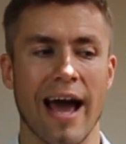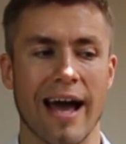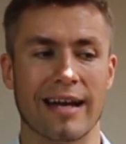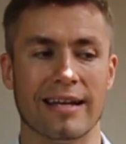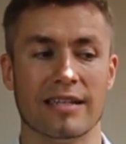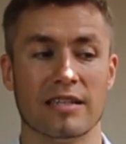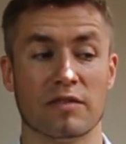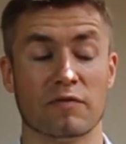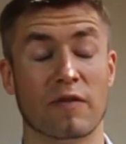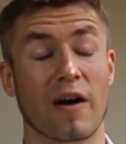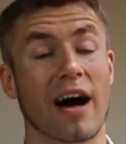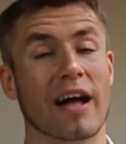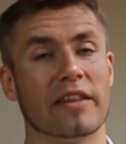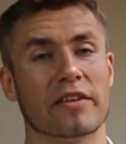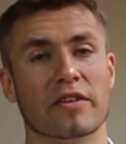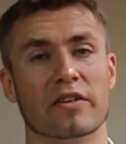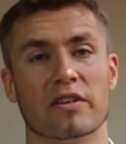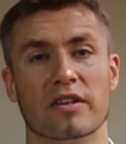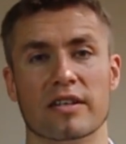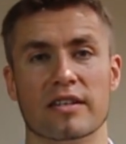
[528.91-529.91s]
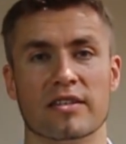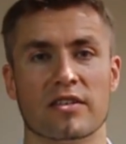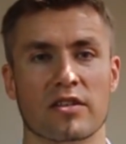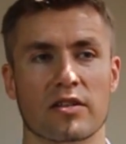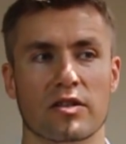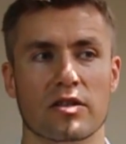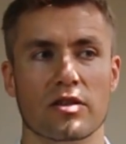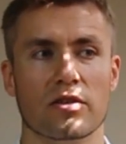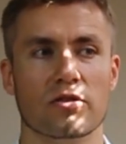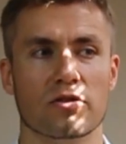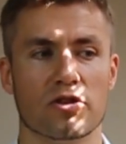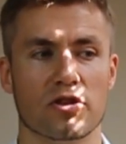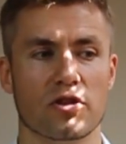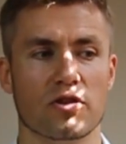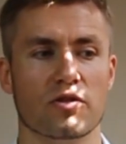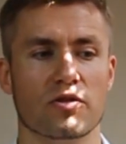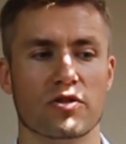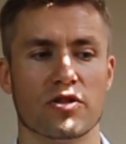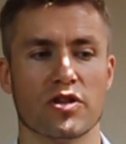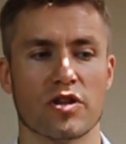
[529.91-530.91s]
And his father is a huge,
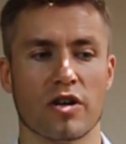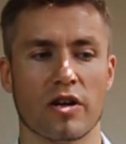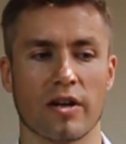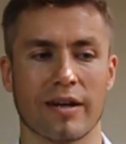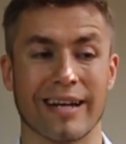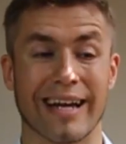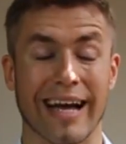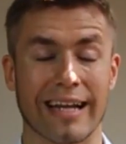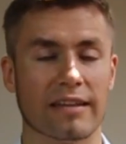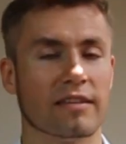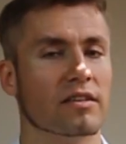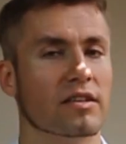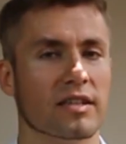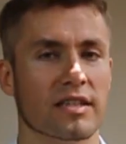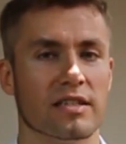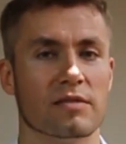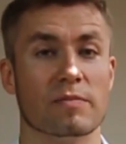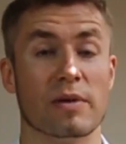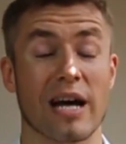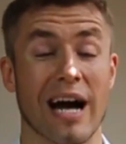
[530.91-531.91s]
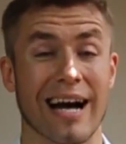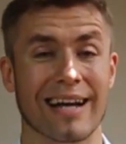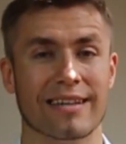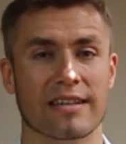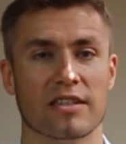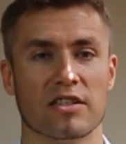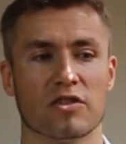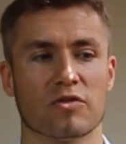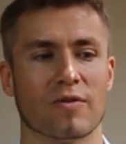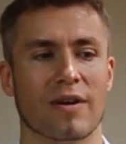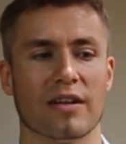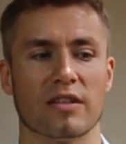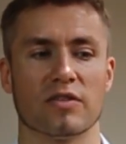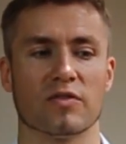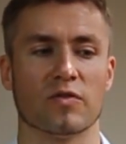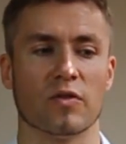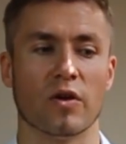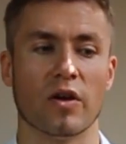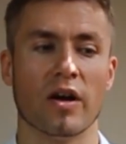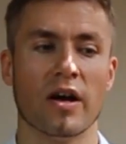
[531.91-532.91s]
huge catalyst behind this
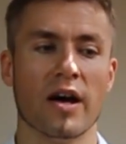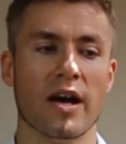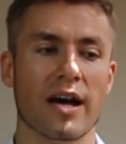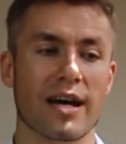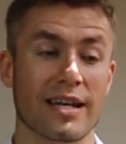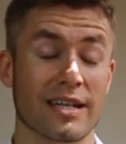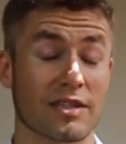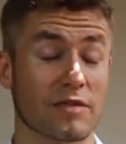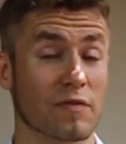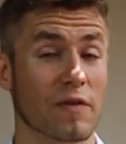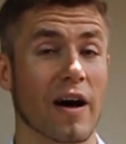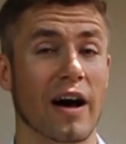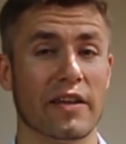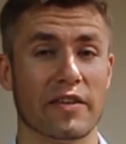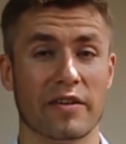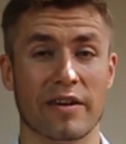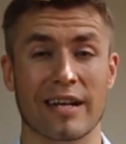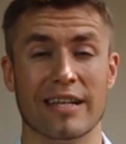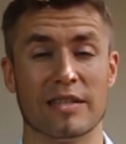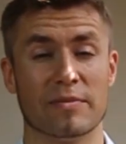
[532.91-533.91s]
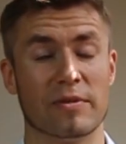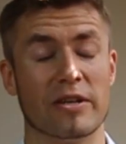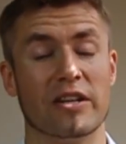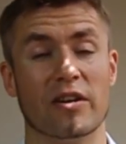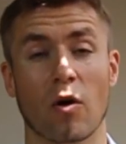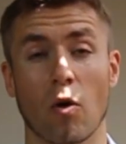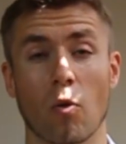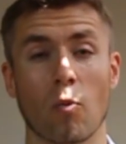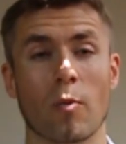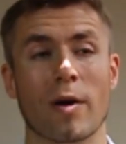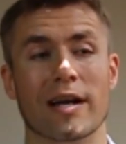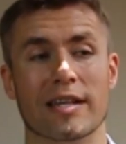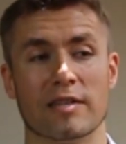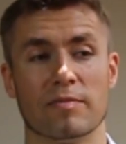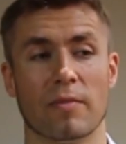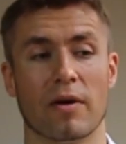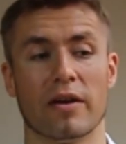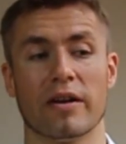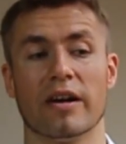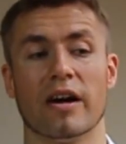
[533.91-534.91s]
transfer. His father has been
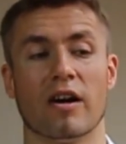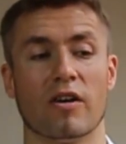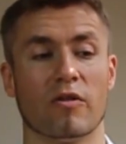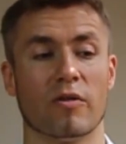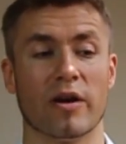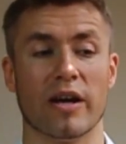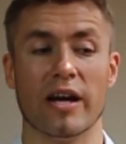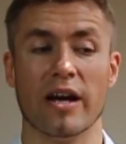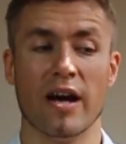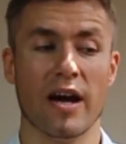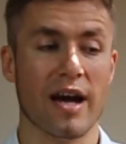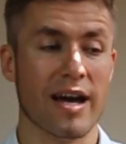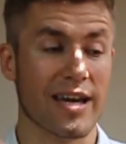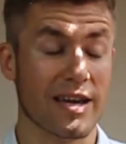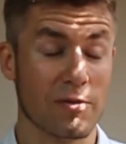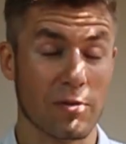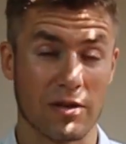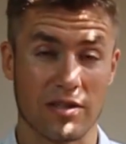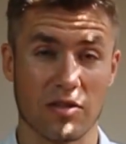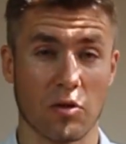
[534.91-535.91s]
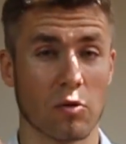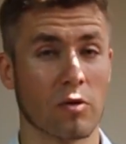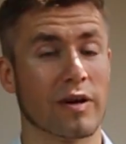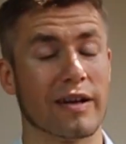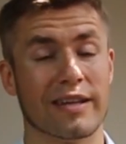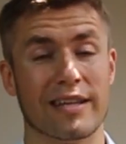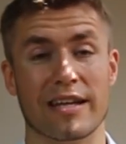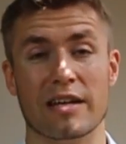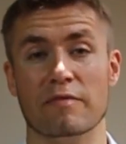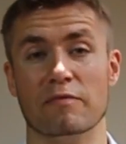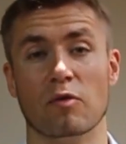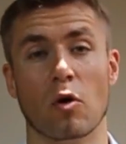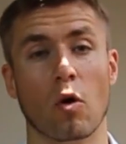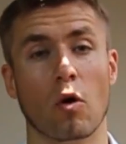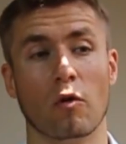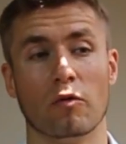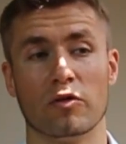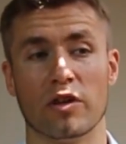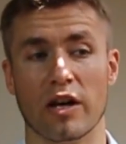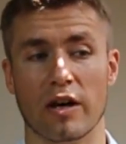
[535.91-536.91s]
always money hungry. He was already
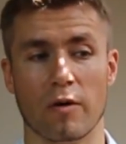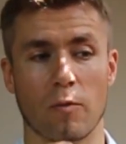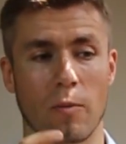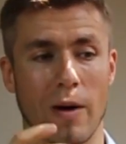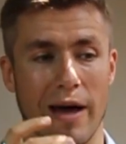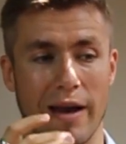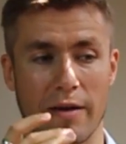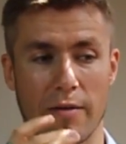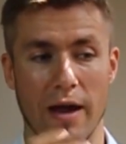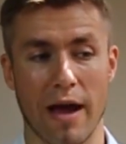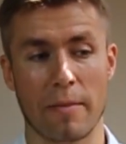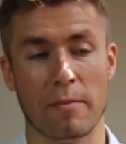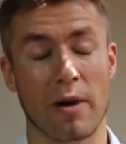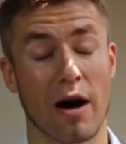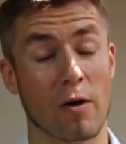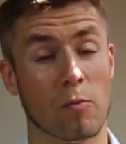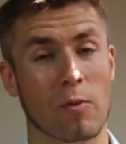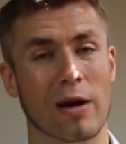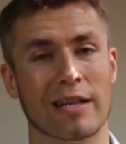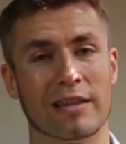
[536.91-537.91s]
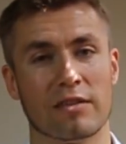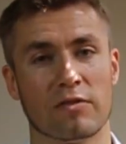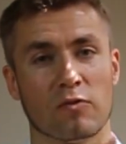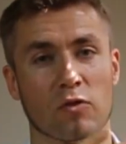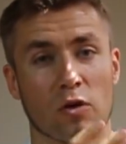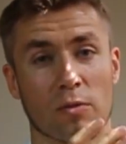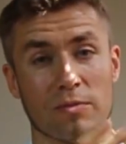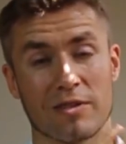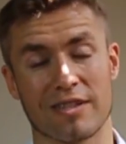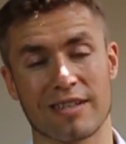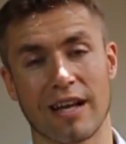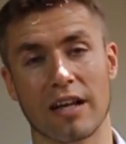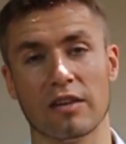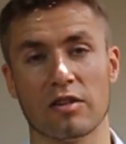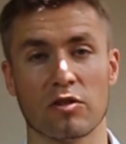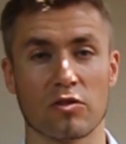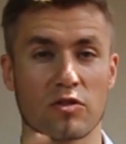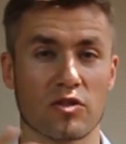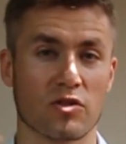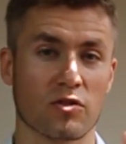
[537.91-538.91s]
involved when Neymar went from
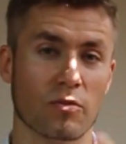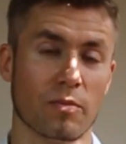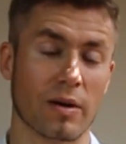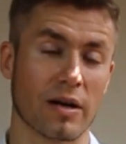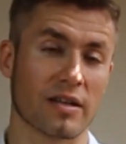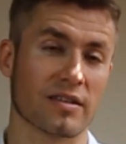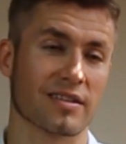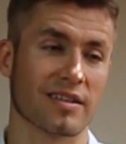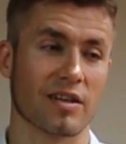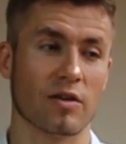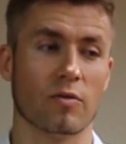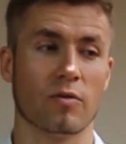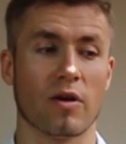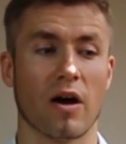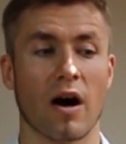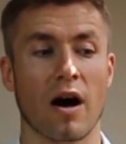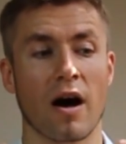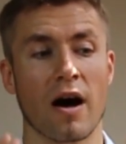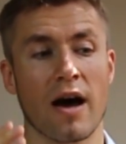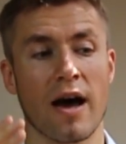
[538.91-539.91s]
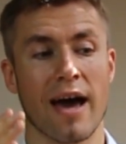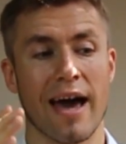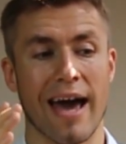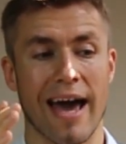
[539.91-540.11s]
Santos to Barcelona.